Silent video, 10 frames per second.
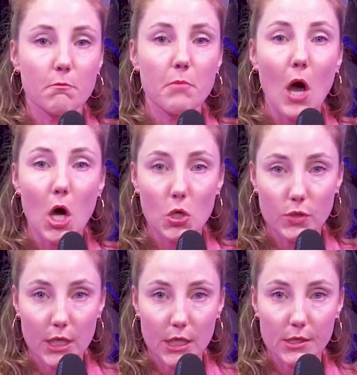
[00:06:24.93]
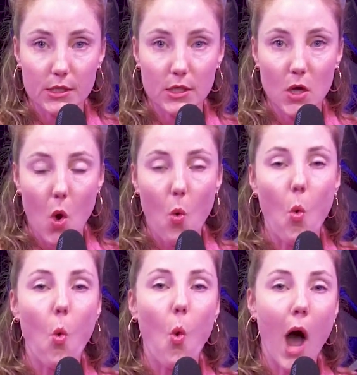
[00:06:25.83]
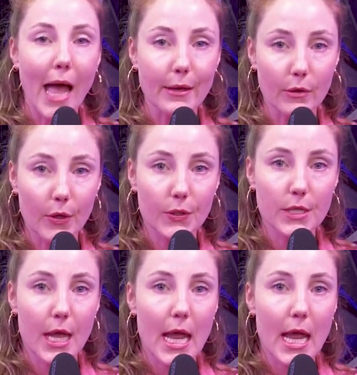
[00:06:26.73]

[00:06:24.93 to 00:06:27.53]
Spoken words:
potent, wild,